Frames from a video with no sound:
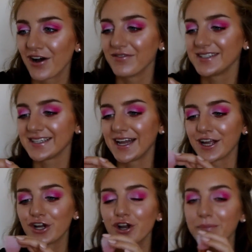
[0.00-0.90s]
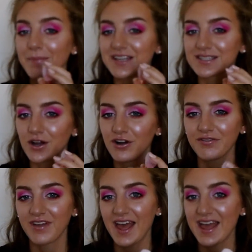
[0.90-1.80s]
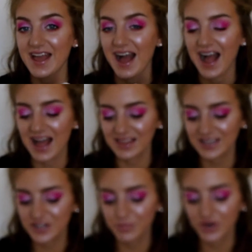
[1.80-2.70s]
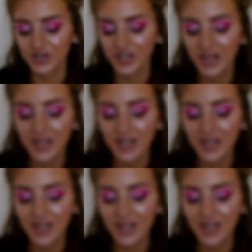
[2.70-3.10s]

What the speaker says: Obviously I couldn't miss off a highlighter brush.